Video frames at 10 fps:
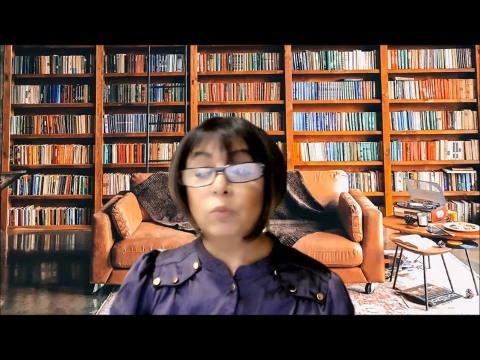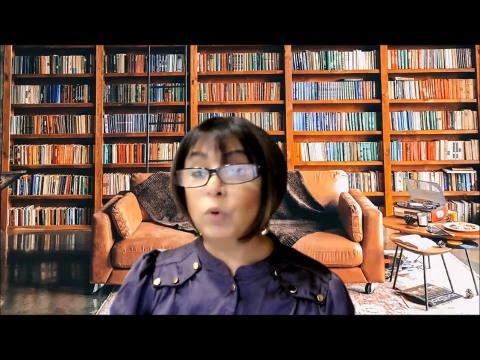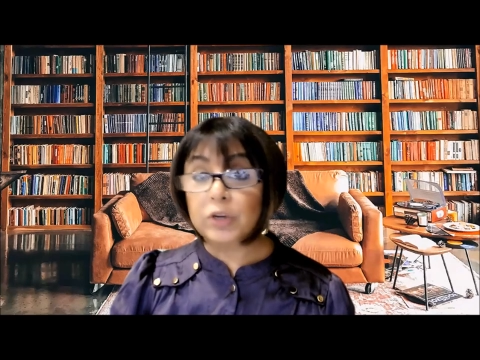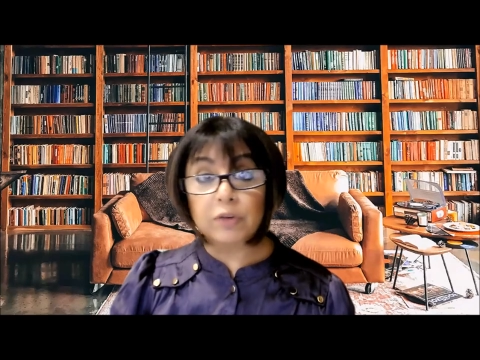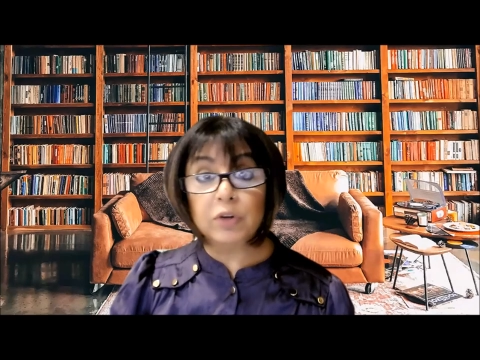
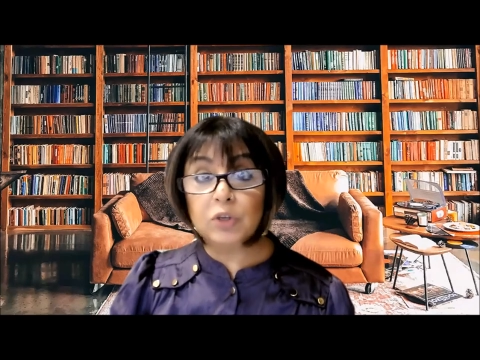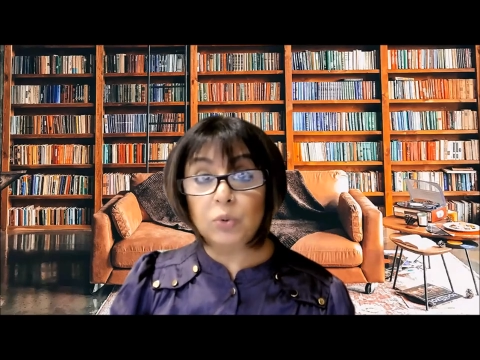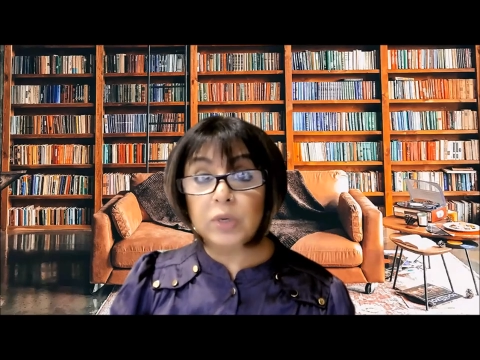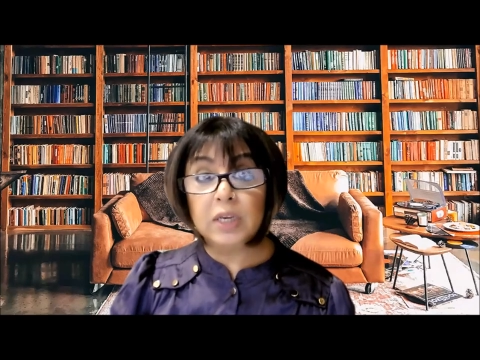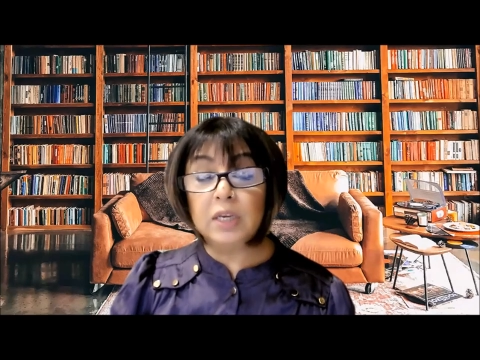whatever
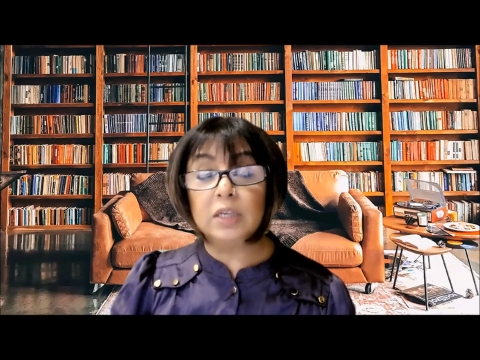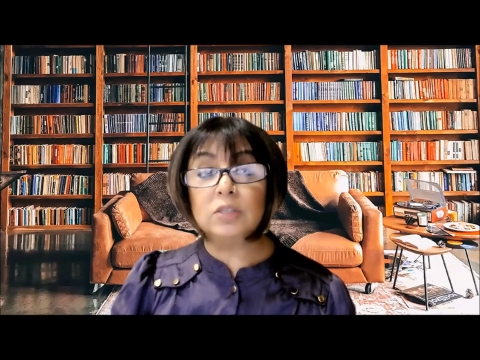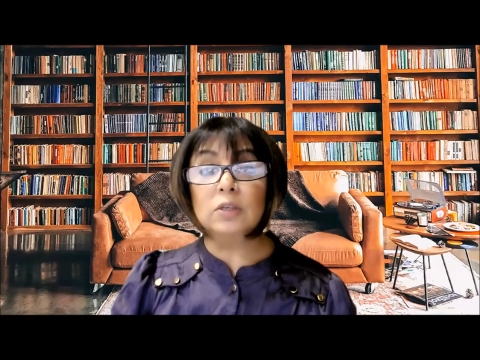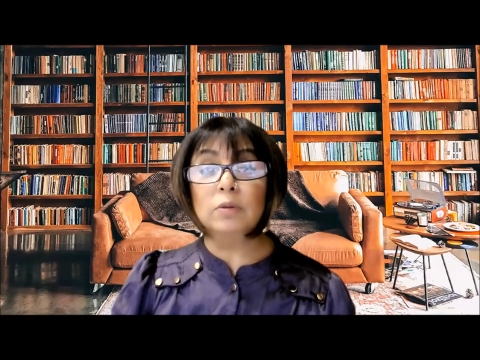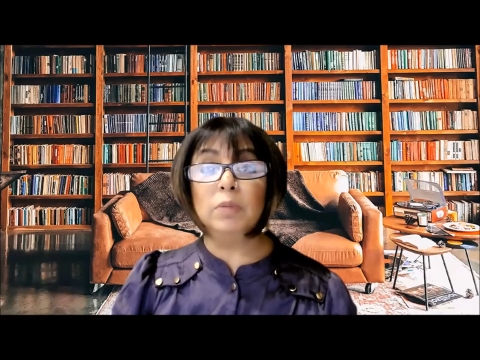you
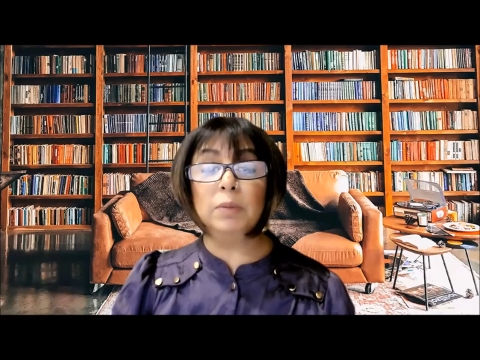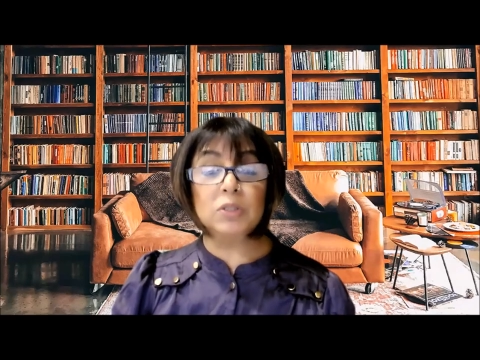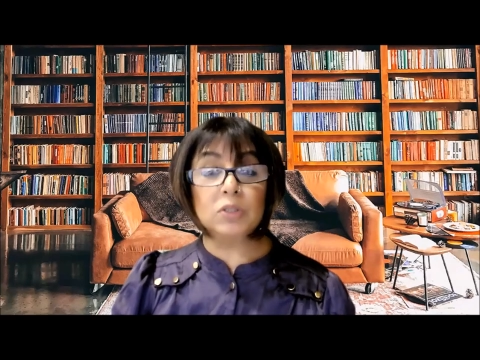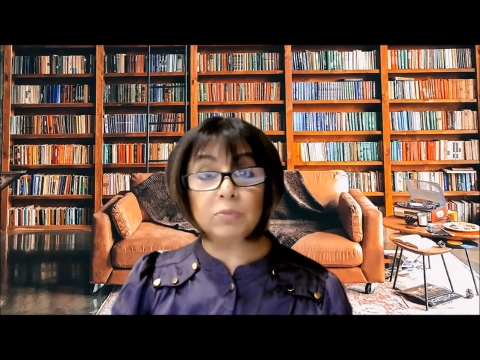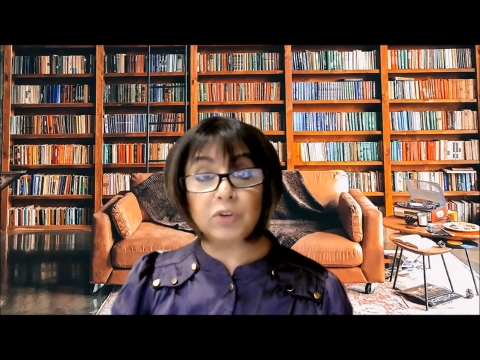eat,
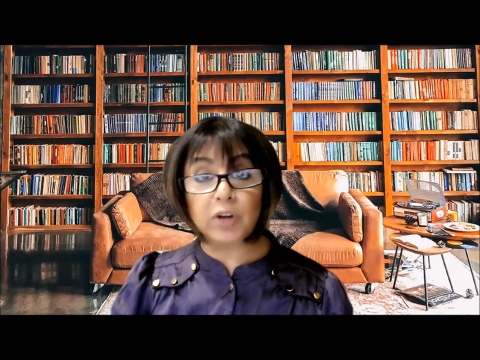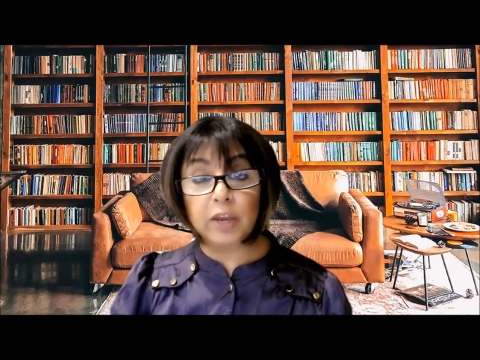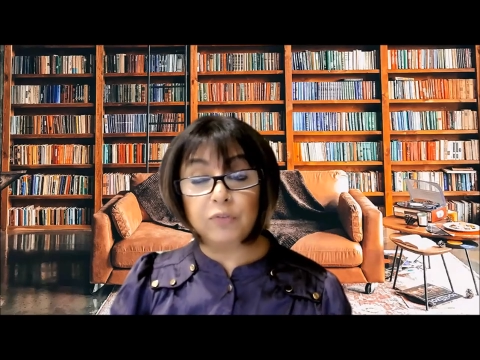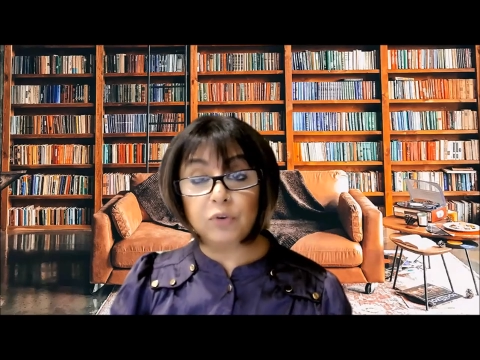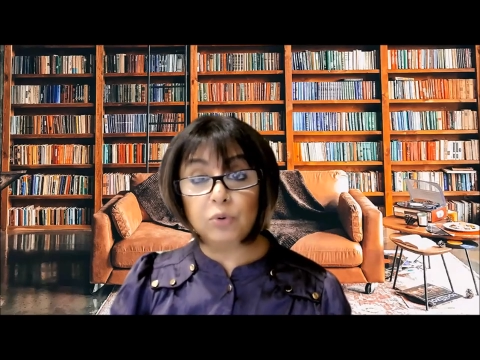maybe some
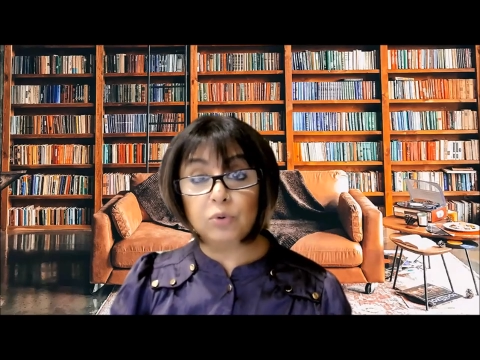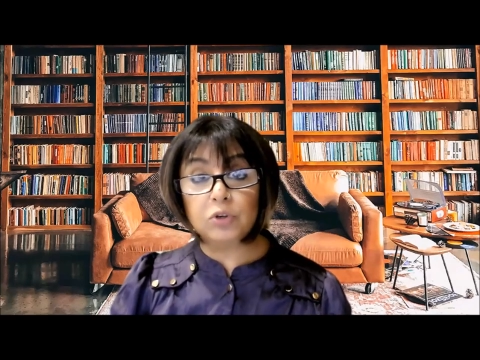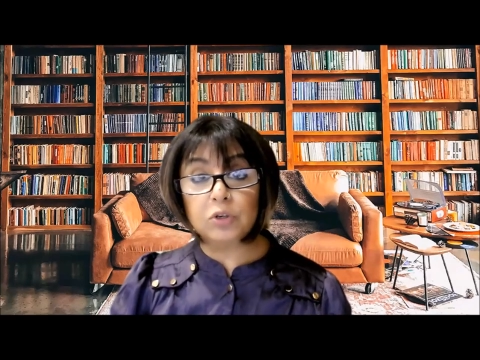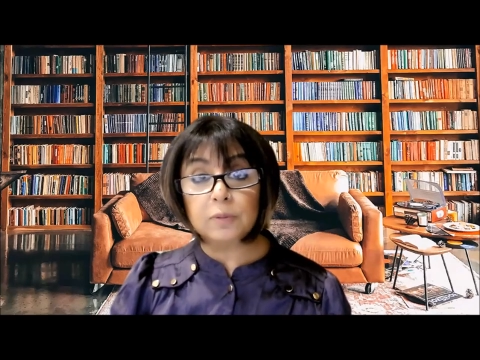dry fruit,